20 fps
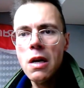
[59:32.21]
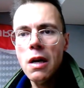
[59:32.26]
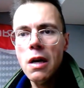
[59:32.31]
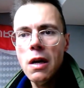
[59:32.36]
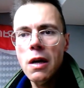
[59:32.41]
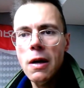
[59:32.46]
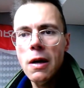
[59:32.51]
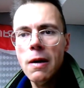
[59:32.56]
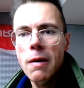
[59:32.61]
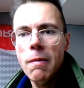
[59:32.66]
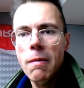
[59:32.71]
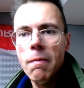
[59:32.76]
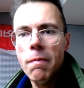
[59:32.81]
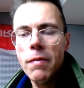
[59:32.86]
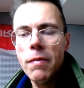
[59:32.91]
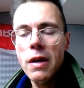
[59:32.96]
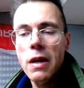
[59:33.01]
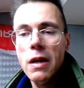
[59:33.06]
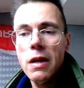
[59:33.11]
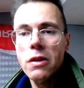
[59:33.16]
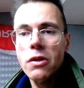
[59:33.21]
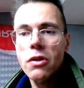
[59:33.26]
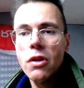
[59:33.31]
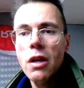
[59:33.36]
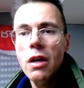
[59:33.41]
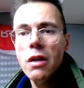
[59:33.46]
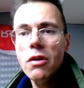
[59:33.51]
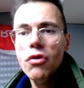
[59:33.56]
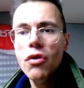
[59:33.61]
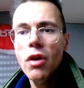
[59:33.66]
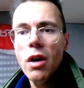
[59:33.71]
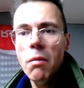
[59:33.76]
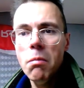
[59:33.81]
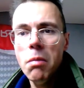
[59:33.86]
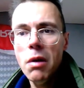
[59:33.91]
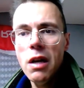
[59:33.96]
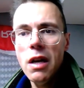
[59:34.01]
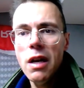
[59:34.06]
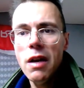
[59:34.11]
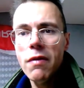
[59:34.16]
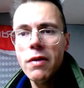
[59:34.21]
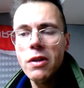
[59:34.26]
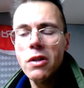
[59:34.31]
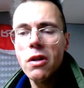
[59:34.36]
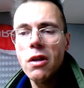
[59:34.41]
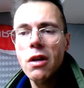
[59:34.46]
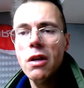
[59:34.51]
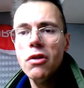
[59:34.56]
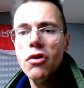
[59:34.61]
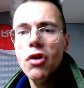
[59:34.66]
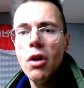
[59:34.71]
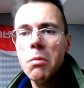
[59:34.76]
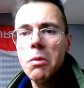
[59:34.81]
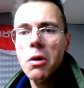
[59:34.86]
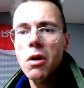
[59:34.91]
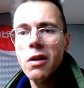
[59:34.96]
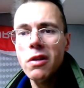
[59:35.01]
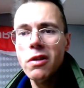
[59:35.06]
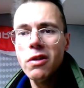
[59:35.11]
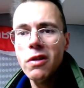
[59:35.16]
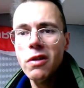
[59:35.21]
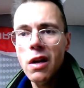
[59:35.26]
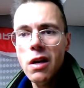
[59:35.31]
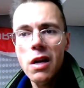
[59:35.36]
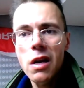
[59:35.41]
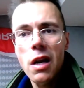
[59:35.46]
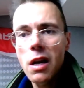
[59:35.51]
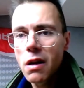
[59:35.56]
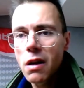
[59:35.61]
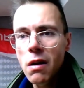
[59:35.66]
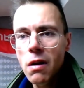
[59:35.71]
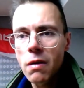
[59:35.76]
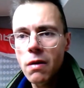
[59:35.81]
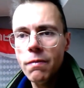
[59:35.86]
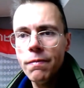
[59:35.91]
Um, is the country I believe, is the country I'm going to stay in,